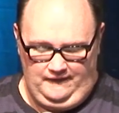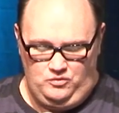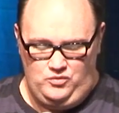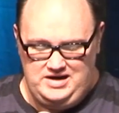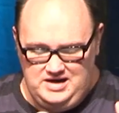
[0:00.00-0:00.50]

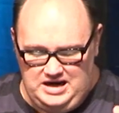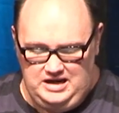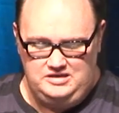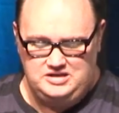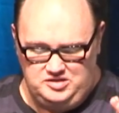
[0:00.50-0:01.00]
We
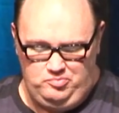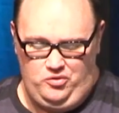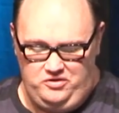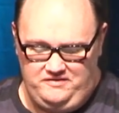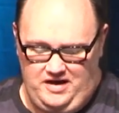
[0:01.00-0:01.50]
need the
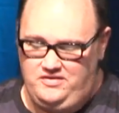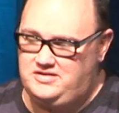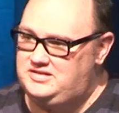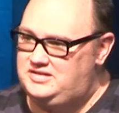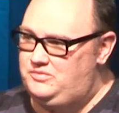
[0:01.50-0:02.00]
support of
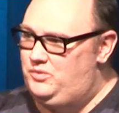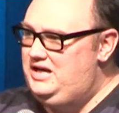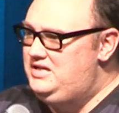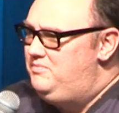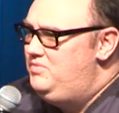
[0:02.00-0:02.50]
others and we
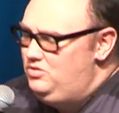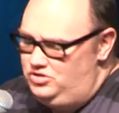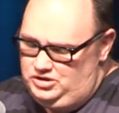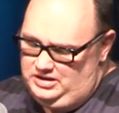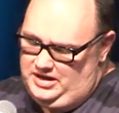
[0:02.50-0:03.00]
need to
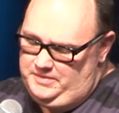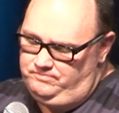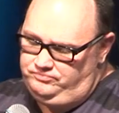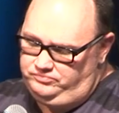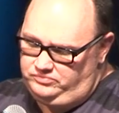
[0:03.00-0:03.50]
mutually
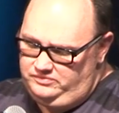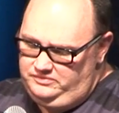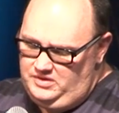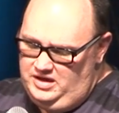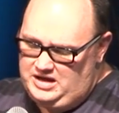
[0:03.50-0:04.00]

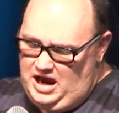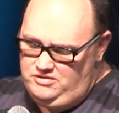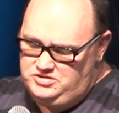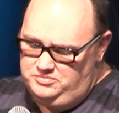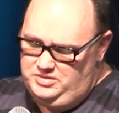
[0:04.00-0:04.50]

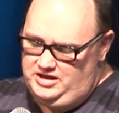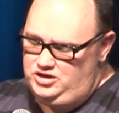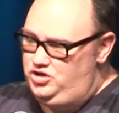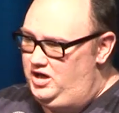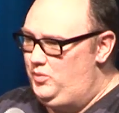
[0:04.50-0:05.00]
encourage them in their
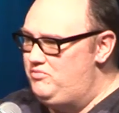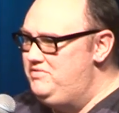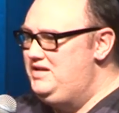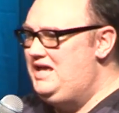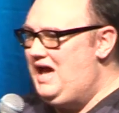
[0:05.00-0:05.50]
journey. We
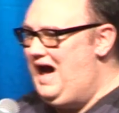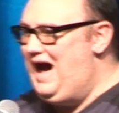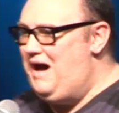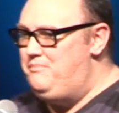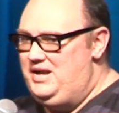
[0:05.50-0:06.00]
really
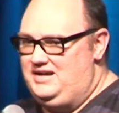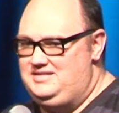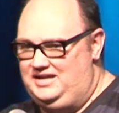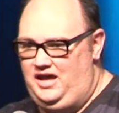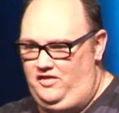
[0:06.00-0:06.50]
are better
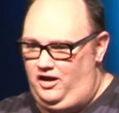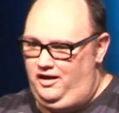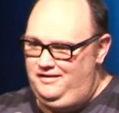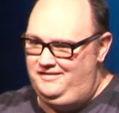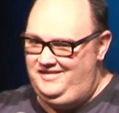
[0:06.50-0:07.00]
together.
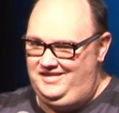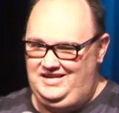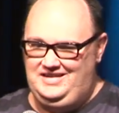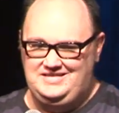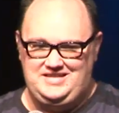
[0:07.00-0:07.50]

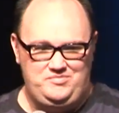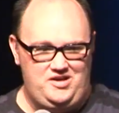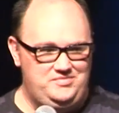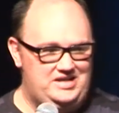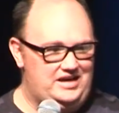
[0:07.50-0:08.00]

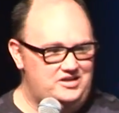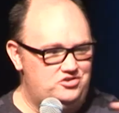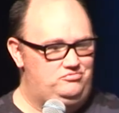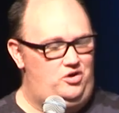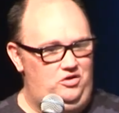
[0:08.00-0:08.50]
Sometimes that can
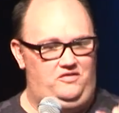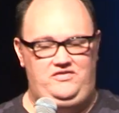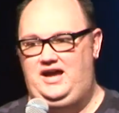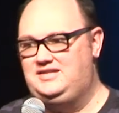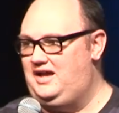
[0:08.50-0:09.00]
just roll off
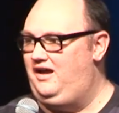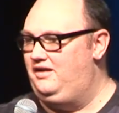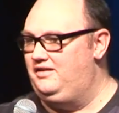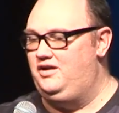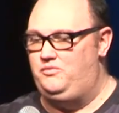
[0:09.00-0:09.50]
our
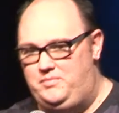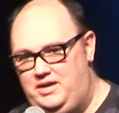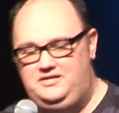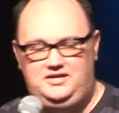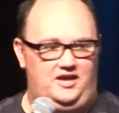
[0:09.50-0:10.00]
tongue. Oh, we're
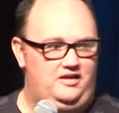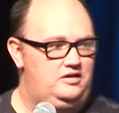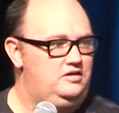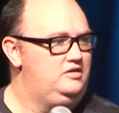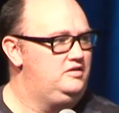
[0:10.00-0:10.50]
better together.
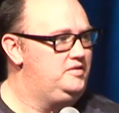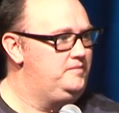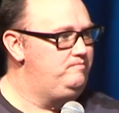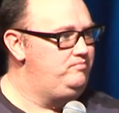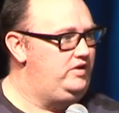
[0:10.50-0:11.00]

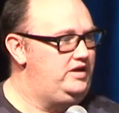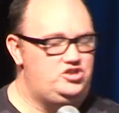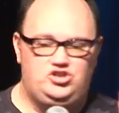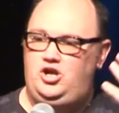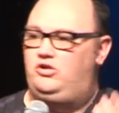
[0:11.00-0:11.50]

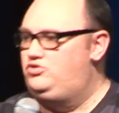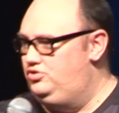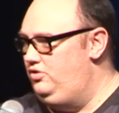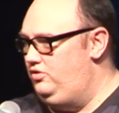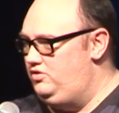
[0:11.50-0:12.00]
It's so
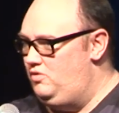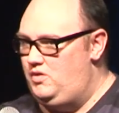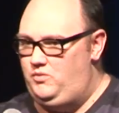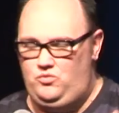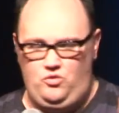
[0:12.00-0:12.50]
true that
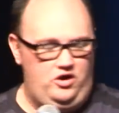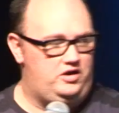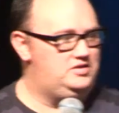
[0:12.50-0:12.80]
when we work